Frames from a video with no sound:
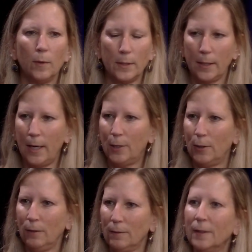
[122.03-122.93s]

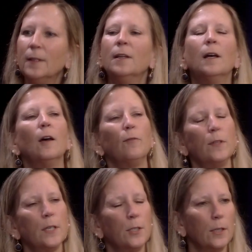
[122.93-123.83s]
resignation of
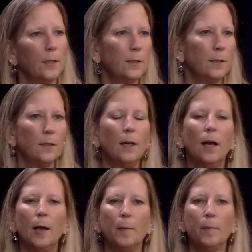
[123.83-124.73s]
physicians.
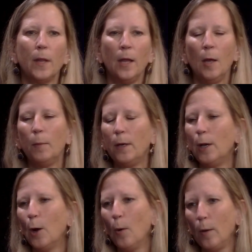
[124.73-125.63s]
But
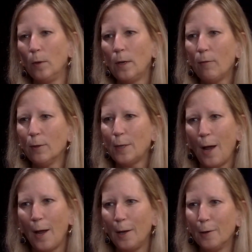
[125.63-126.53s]
no, I will never
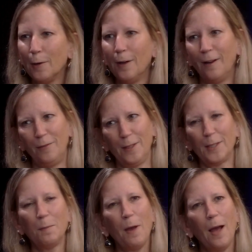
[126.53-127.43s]
tire of the
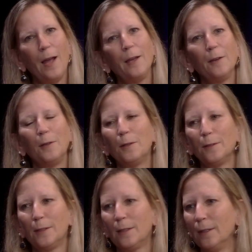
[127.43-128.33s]
smiles.